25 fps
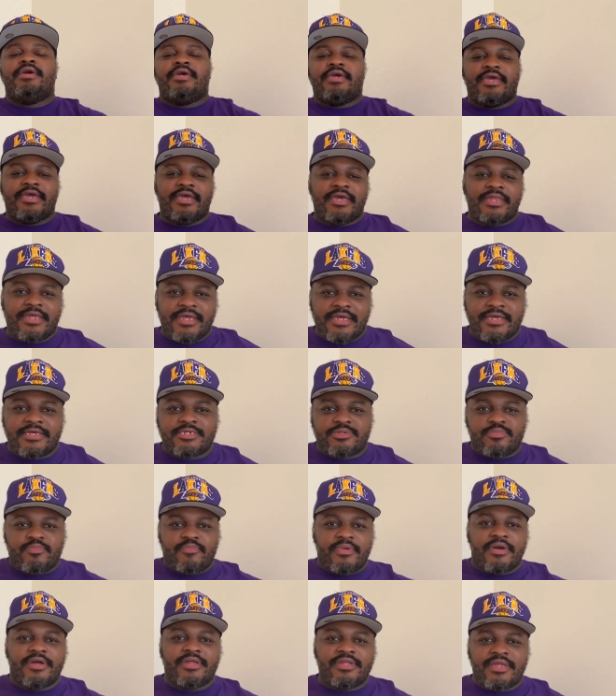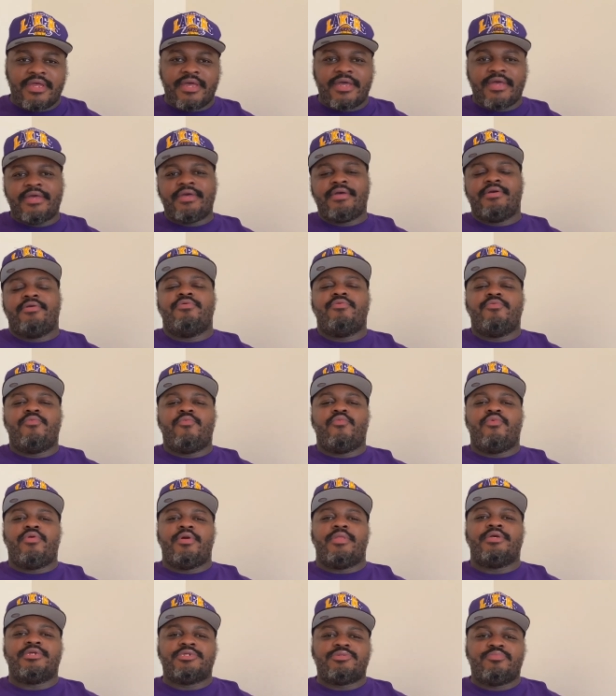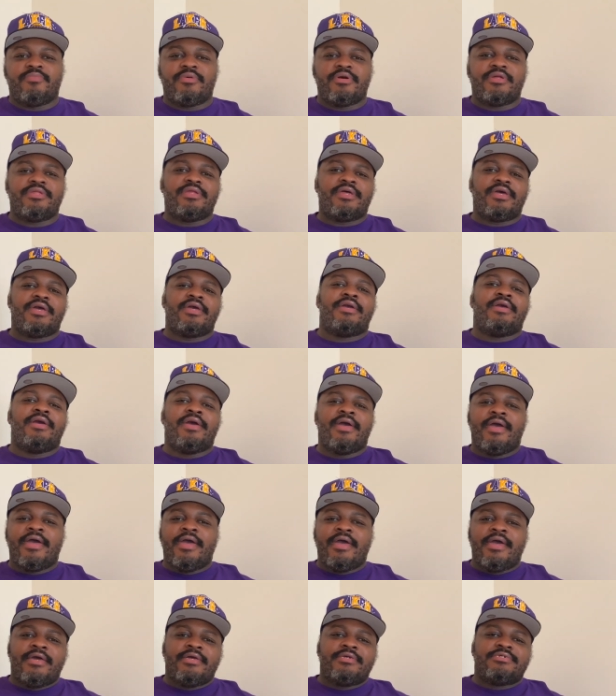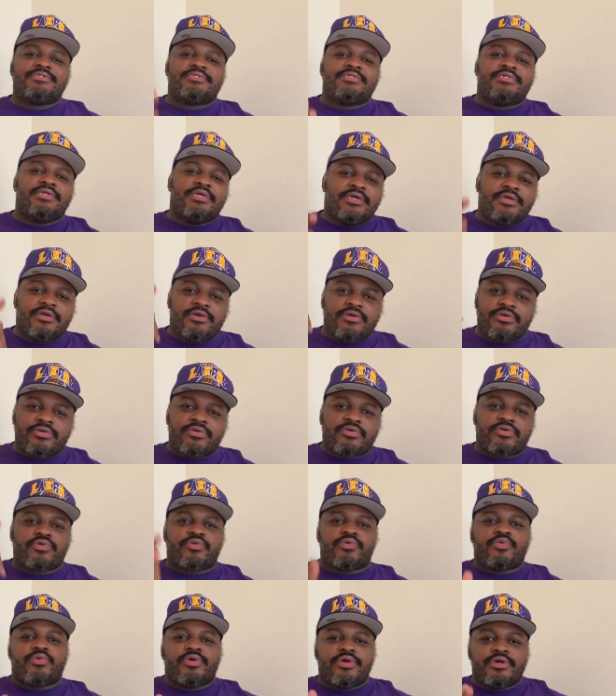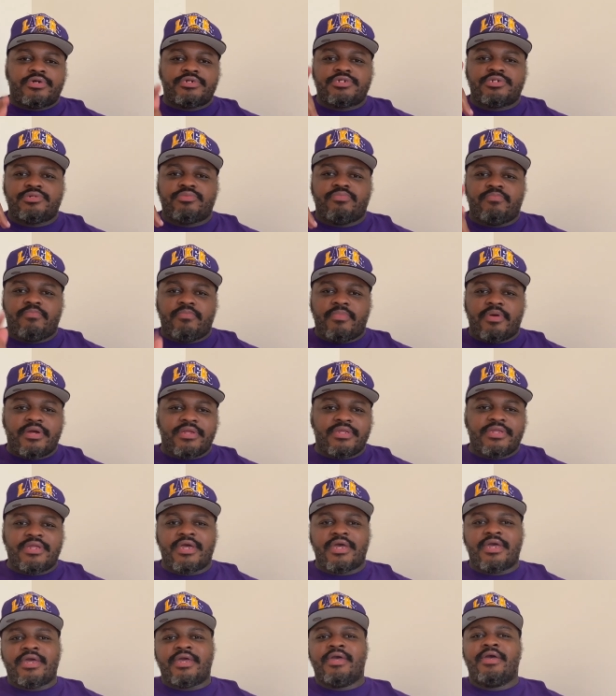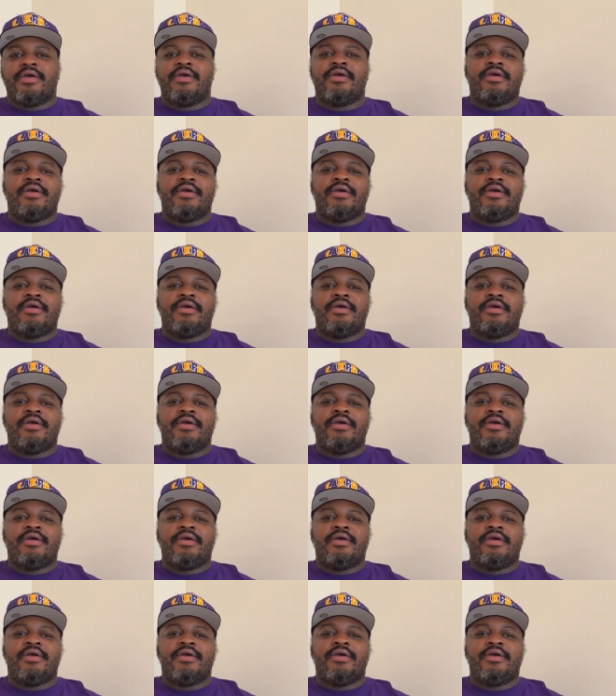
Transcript: It is Monday. What is Monday? Sneaker Crush Monday.